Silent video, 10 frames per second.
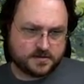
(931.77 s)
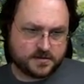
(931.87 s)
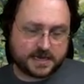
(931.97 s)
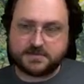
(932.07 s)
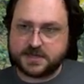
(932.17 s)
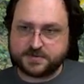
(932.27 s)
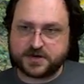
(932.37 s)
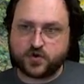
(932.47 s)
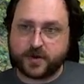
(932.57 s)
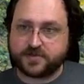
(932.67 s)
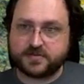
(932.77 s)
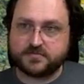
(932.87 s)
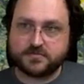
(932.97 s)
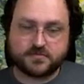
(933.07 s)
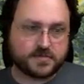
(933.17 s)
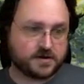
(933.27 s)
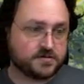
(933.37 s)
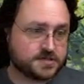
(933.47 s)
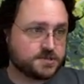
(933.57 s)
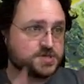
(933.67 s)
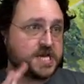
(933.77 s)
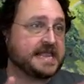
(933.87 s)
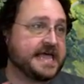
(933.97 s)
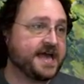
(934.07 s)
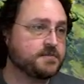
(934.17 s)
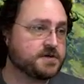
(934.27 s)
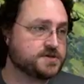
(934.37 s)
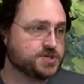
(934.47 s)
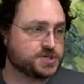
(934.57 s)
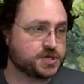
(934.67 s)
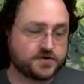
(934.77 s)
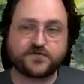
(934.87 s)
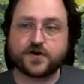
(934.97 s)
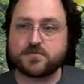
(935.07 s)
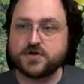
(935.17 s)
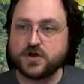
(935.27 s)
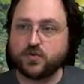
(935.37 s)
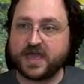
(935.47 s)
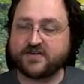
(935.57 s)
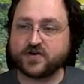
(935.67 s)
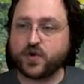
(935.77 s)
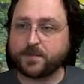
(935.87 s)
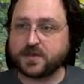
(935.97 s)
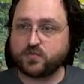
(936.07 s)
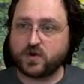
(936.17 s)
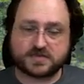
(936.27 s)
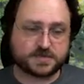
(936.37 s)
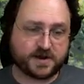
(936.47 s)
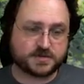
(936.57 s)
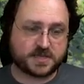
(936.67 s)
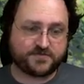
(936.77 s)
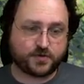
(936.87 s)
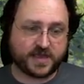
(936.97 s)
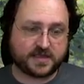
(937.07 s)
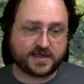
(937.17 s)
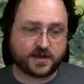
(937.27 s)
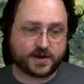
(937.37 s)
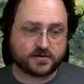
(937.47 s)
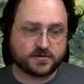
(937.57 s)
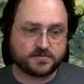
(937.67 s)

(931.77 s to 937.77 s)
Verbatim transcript: Yep, he's been equipped. I know there's some chat lag, but just to confirm, we have equipped him with the spare stuff that we had lying around.